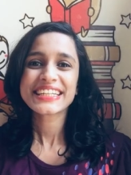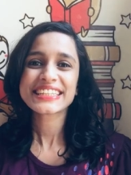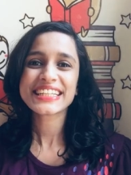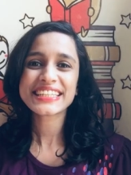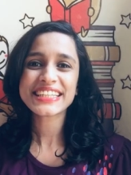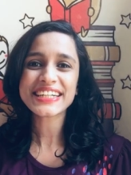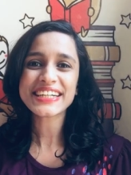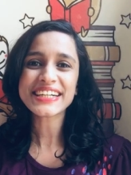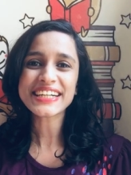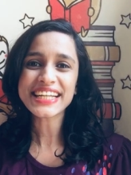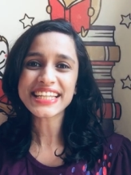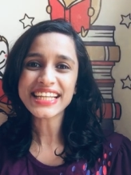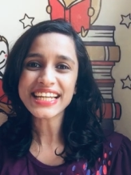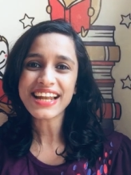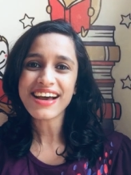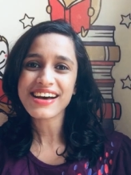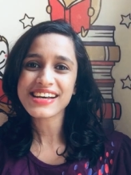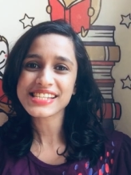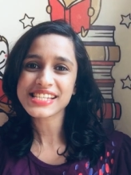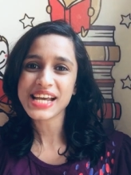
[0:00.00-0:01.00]
The third and the
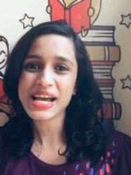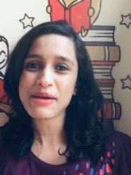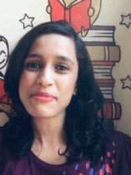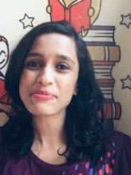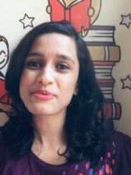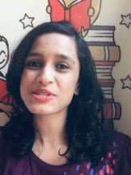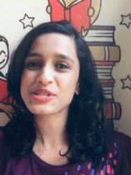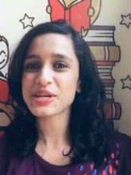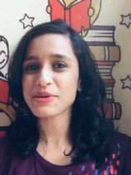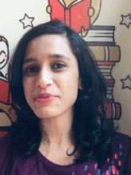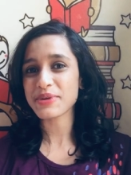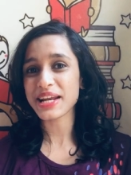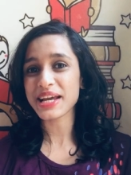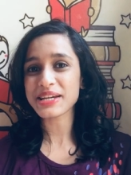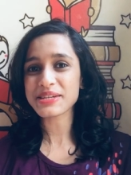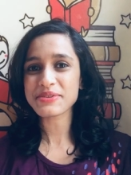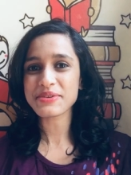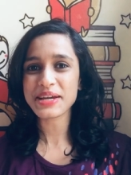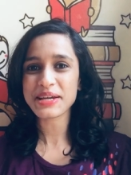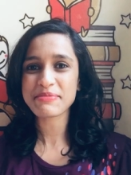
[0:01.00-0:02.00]
last app which I would
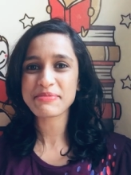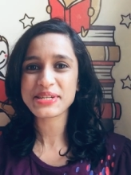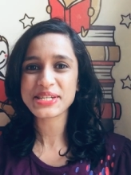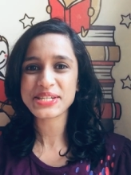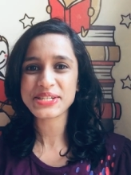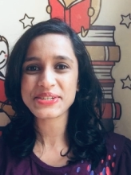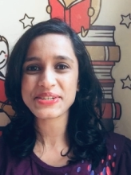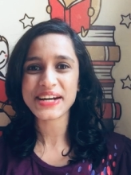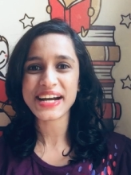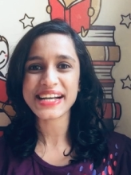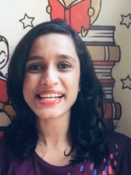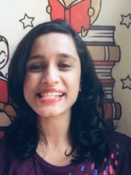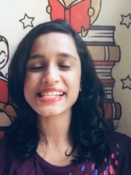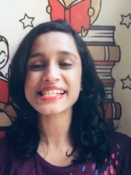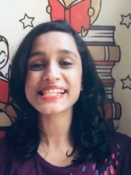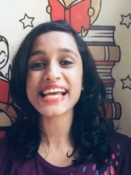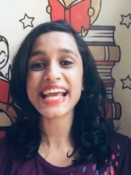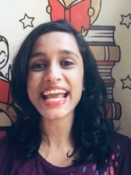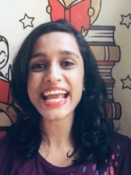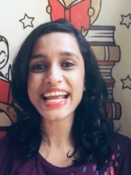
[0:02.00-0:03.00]
like to recommend to you guys
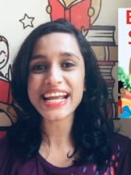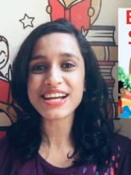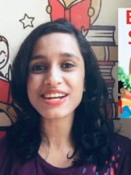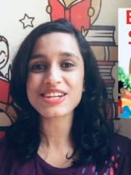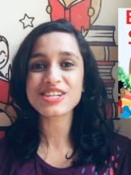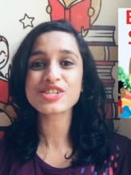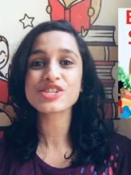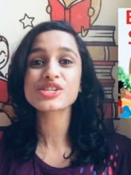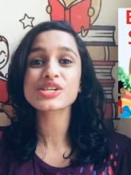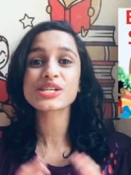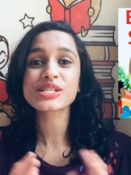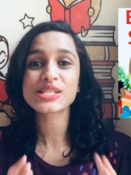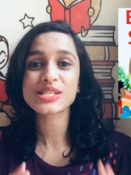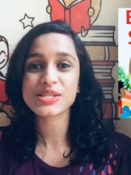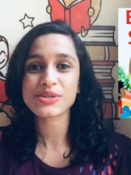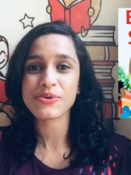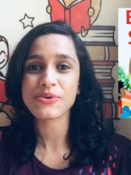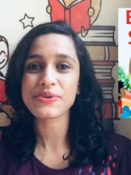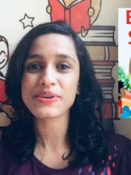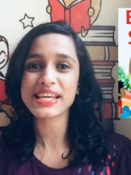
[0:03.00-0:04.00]
is the English
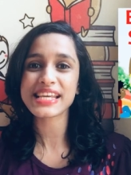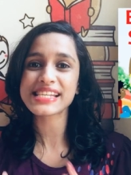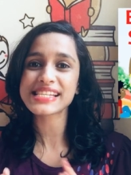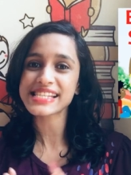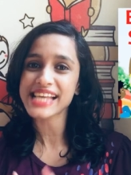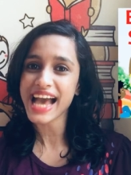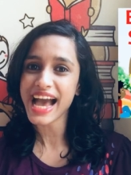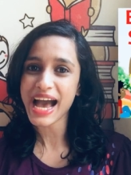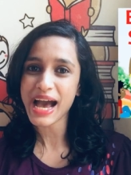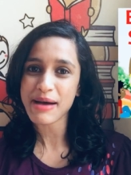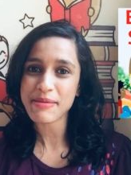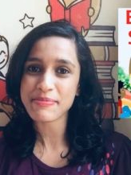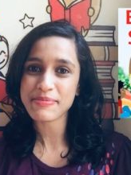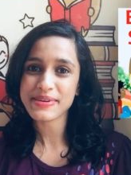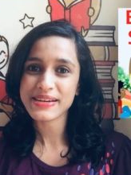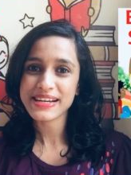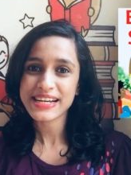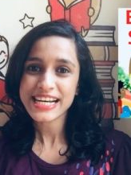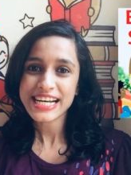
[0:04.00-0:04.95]
Stories app.